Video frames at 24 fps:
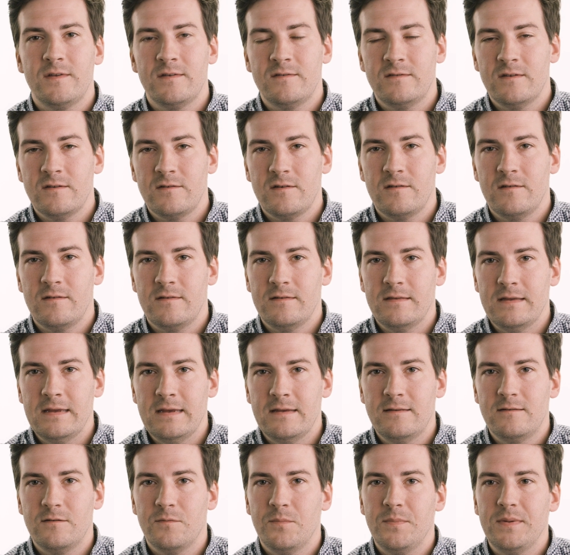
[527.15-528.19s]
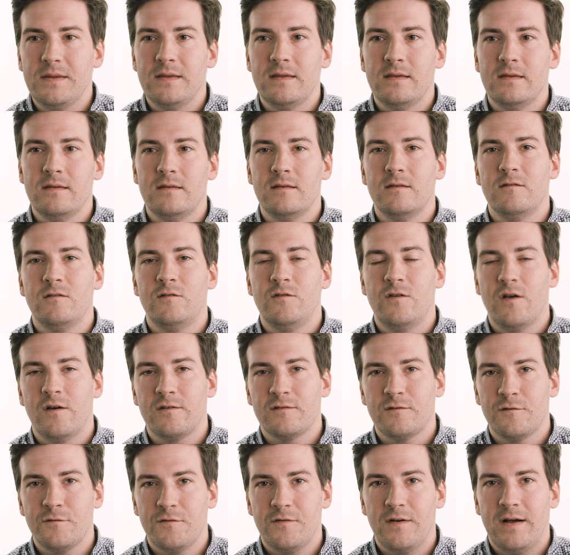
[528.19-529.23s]
decisions need to be
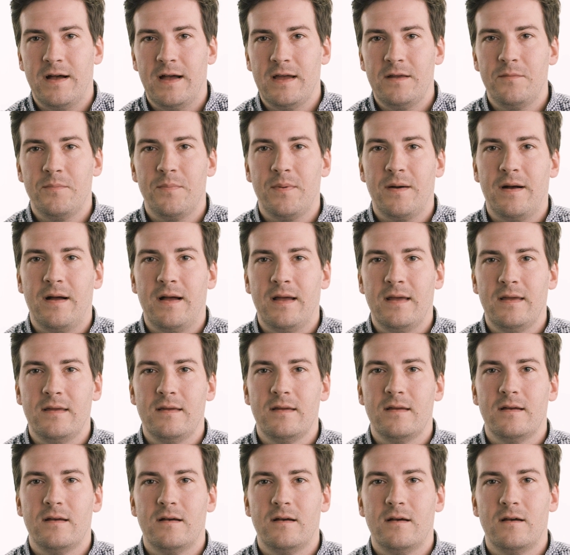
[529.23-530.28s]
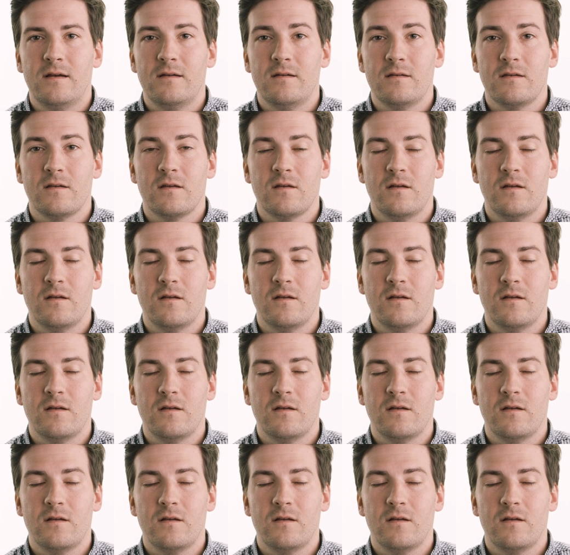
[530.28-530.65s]
justified by